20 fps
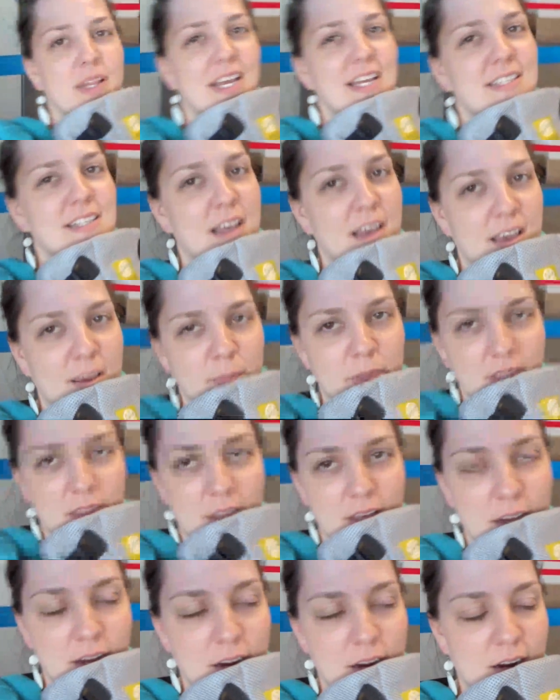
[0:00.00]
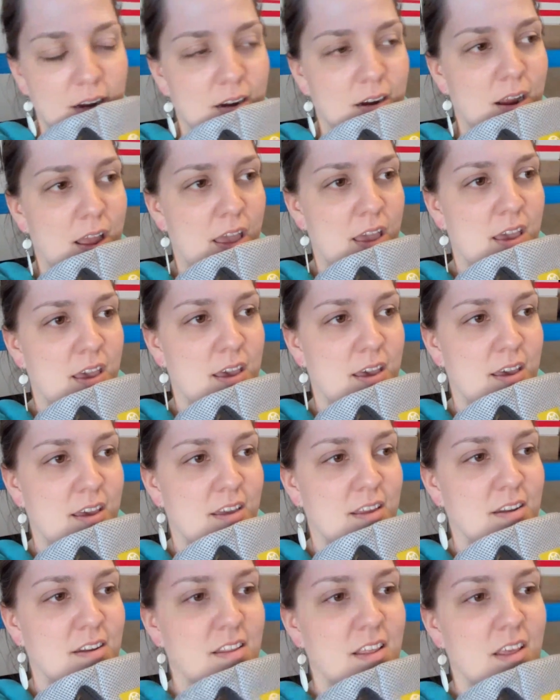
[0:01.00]
playtime in there,
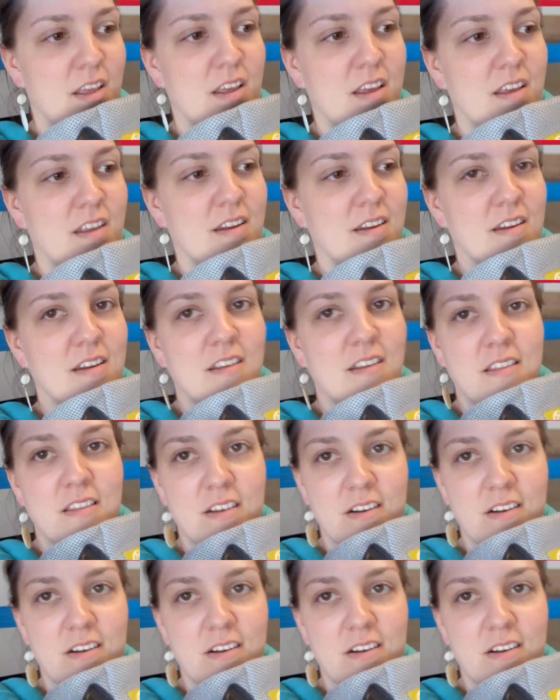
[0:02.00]
and then